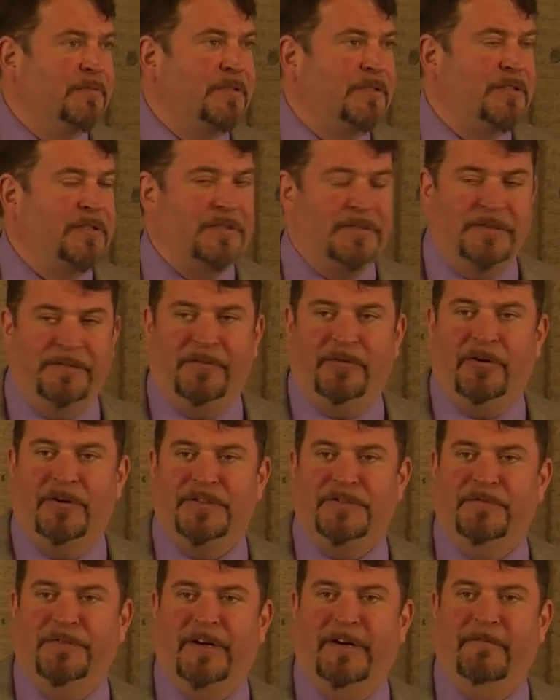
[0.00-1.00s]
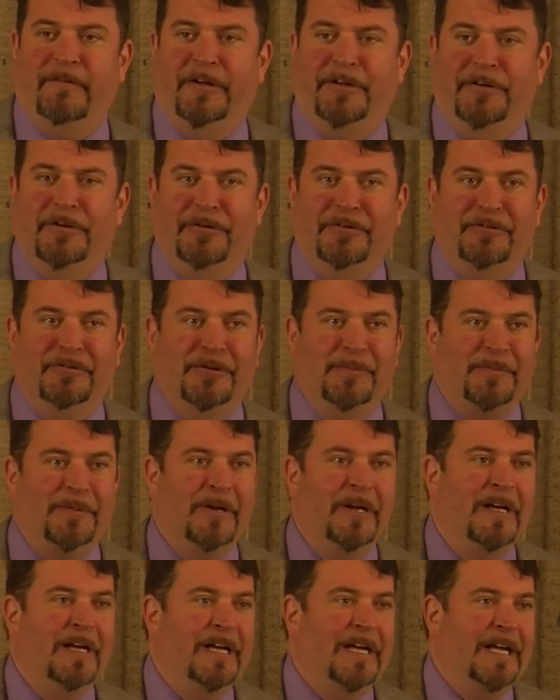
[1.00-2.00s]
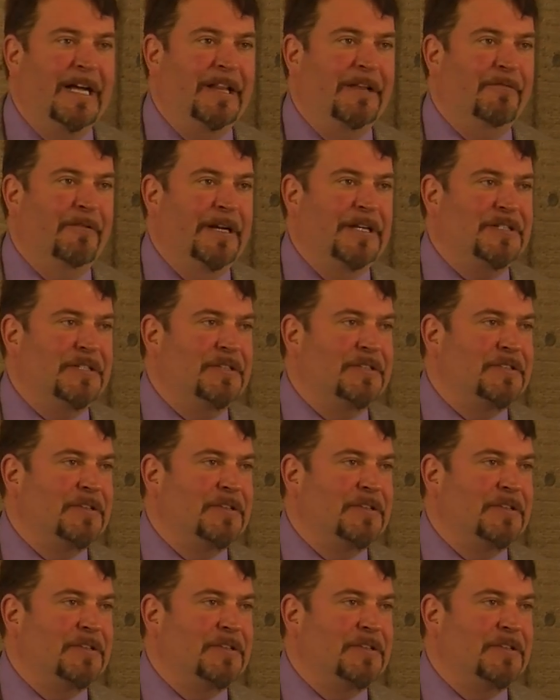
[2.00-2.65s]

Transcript: which is, of course, a very well-known group in the region.